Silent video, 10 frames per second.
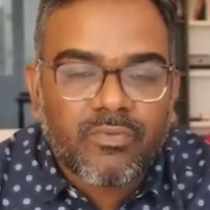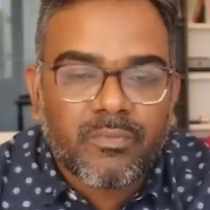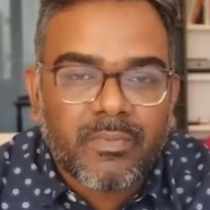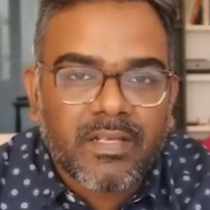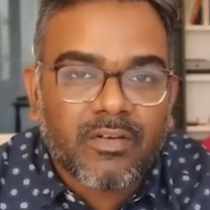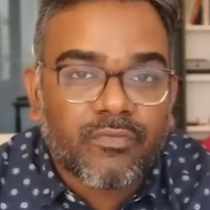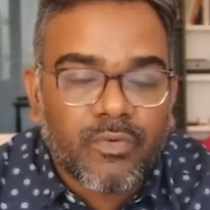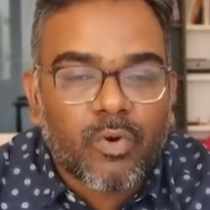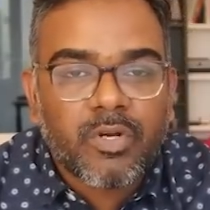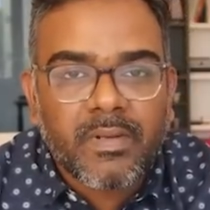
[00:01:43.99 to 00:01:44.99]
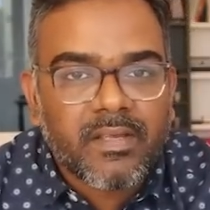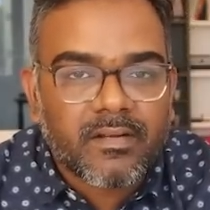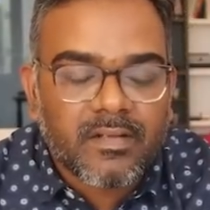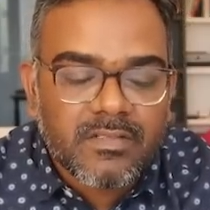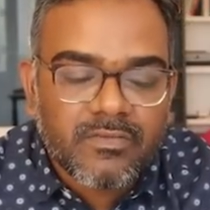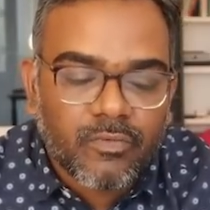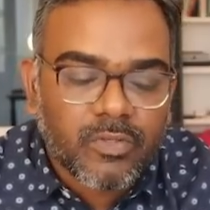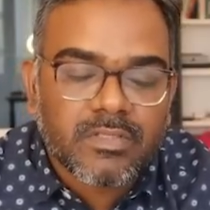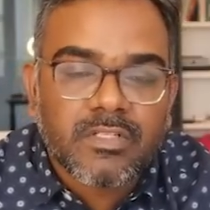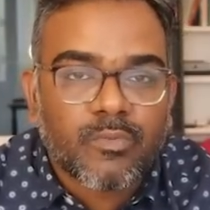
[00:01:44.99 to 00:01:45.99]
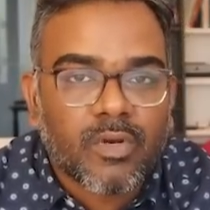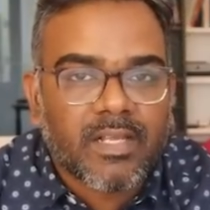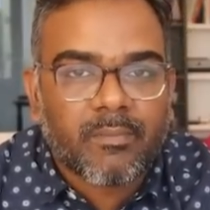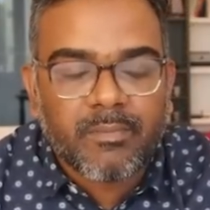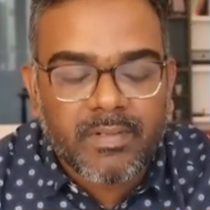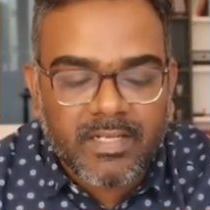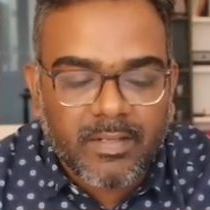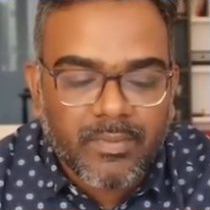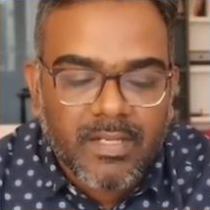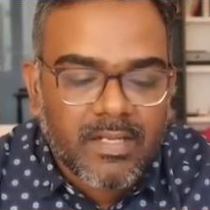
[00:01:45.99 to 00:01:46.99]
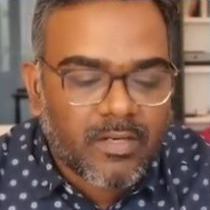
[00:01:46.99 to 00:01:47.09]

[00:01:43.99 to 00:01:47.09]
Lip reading: to make returns, focus on small cap and mid cap.